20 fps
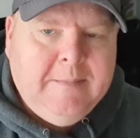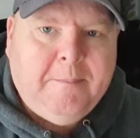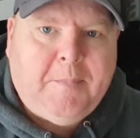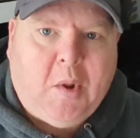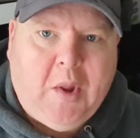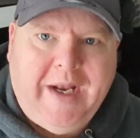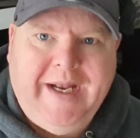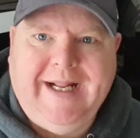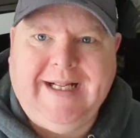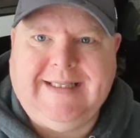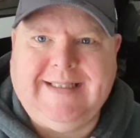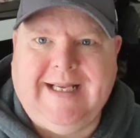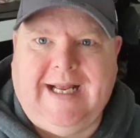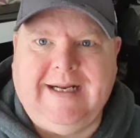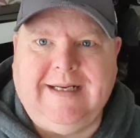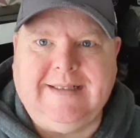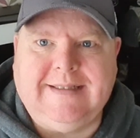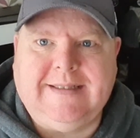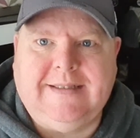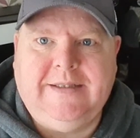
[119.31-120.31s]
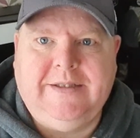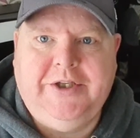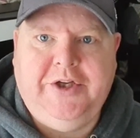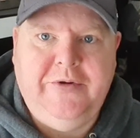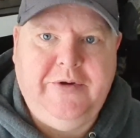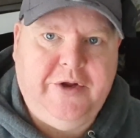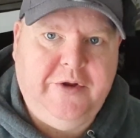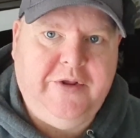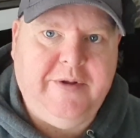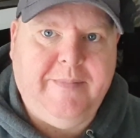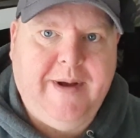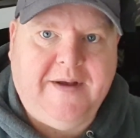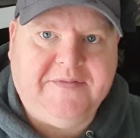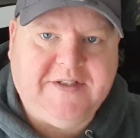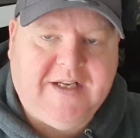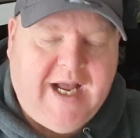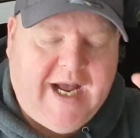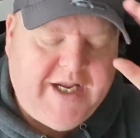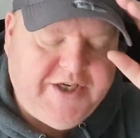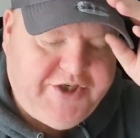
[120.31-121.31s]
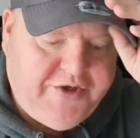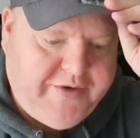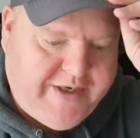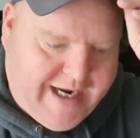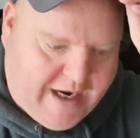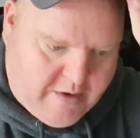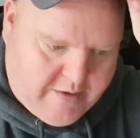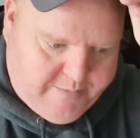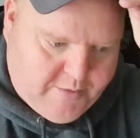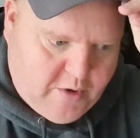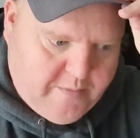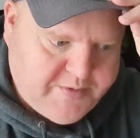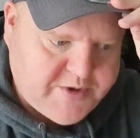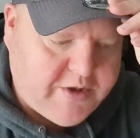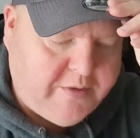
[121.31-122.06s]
Plenty of tanks. You do the maths, guys. You count them up.